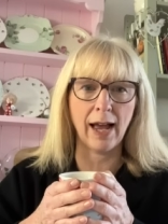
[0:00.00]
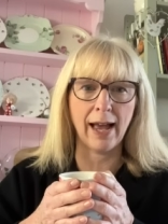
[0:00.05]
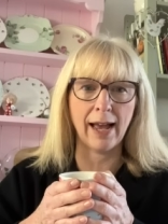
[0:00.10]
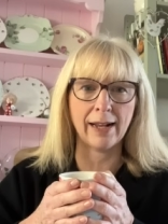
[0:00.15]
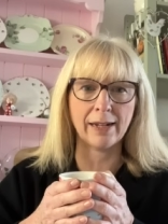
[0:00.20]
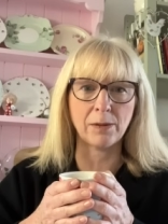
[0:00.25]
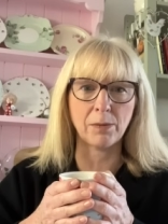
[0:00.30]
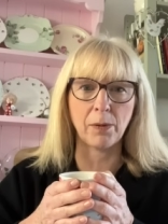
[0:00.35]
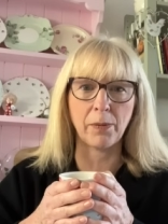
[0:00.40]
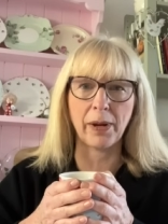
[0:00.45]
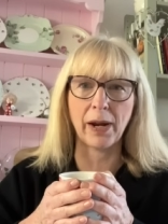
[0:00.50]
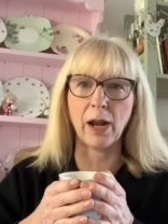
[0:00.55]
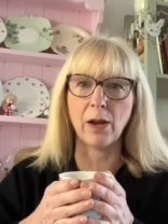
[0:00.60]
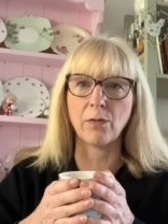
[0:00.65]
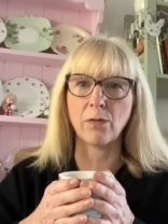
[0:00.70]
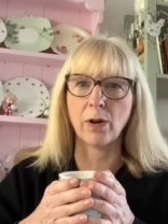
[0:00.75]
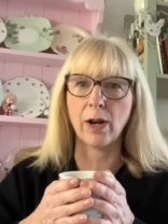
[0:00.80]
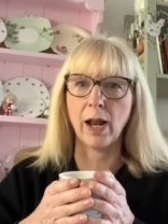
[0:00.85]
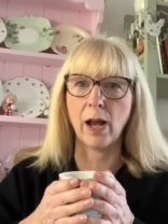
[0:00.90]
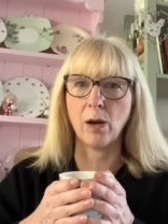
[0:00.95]
and we went
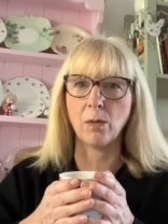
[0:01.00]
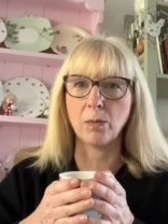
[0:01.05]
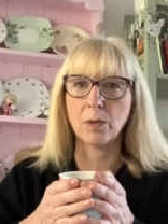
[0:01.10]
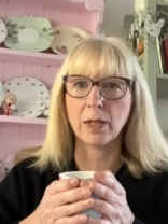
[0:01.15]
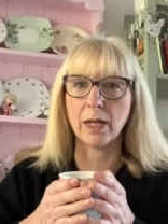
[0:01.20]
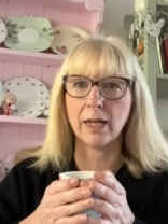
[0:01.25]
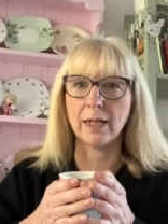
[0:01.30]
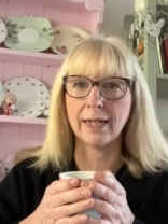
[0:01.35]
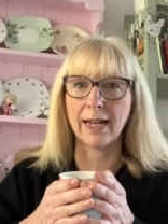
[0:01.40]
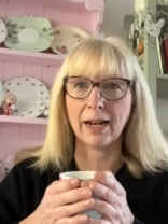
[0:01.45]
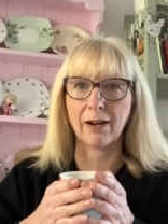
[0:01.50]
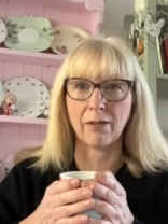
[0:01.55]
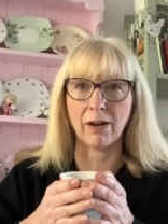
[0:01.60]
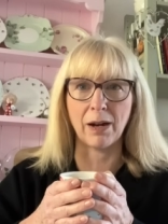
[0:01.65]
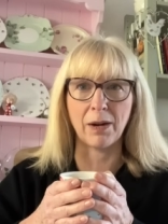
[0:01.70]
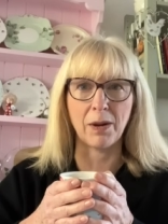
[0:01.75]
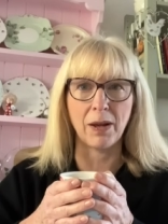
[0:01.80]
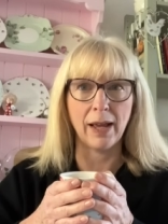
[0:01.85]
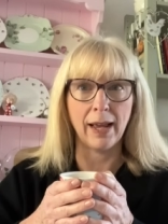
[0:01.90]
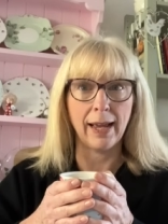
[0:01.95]
over and helped her
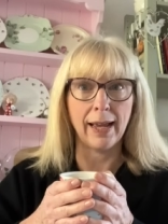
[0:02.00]
decorate.